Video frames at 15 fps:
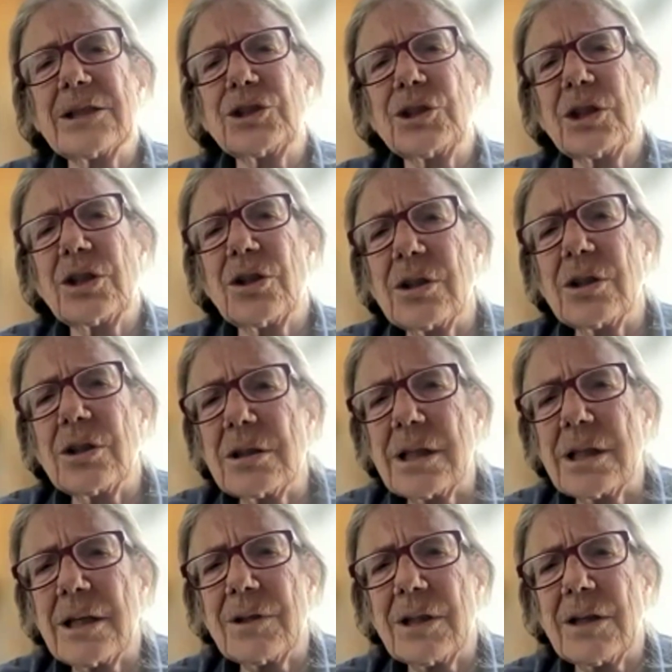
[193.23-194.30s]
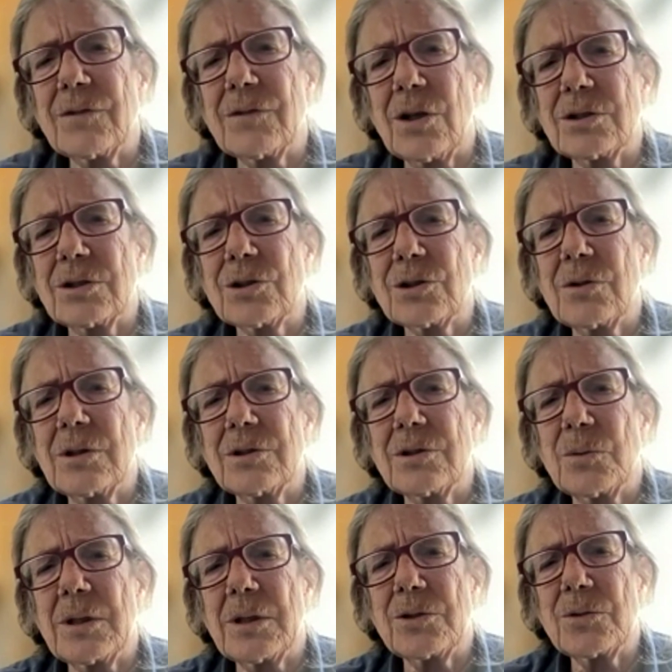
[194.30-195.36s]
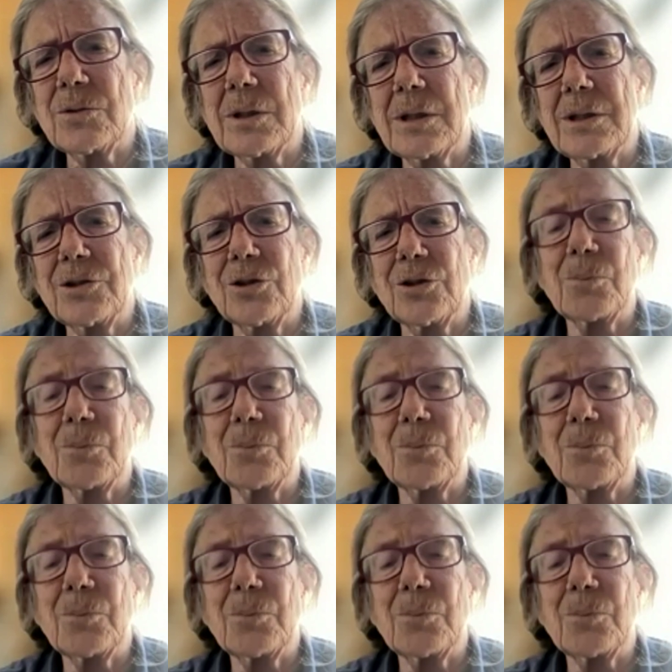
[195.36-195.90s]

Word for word: she couldn't have left law school in 2022.